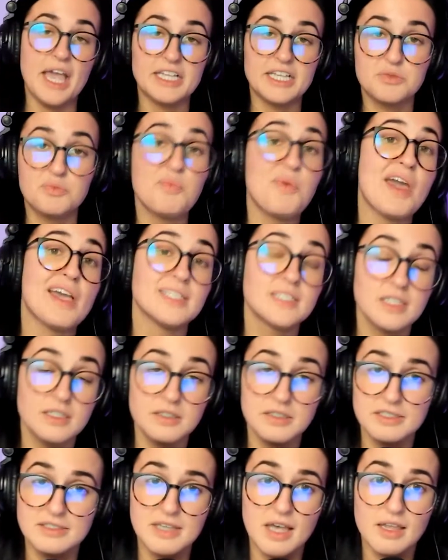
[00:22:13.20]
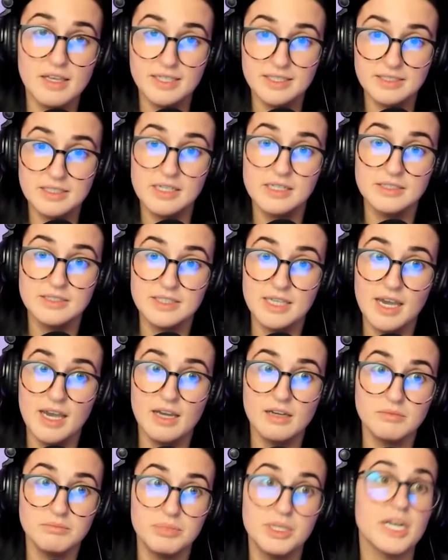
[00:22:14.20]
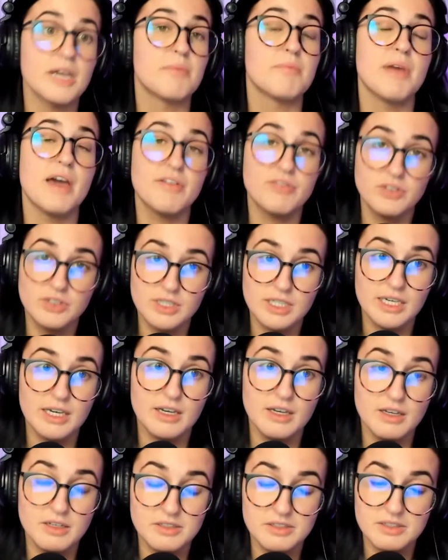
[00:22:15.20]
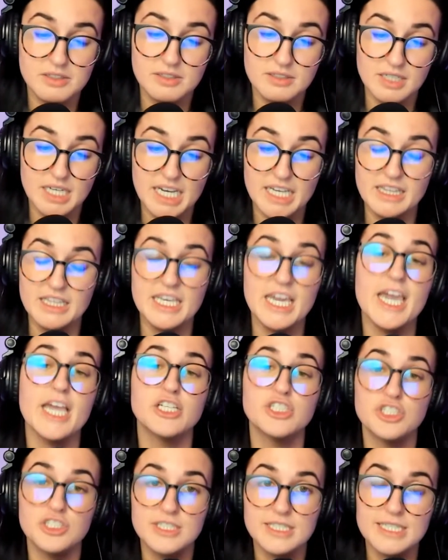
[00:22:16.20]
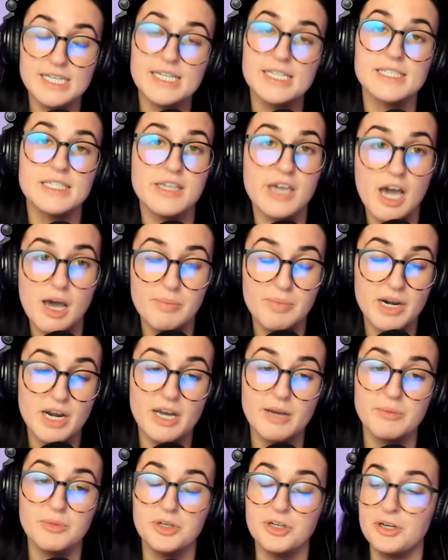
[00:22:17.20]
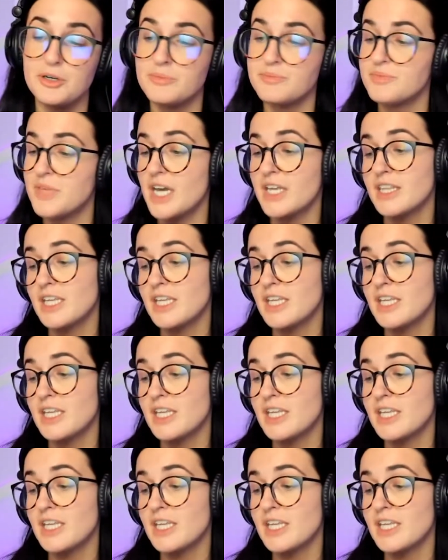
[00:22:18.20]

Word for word: It's basically selling Sunset, but in Beverly Hills, and the agency is the Oppenheim Group.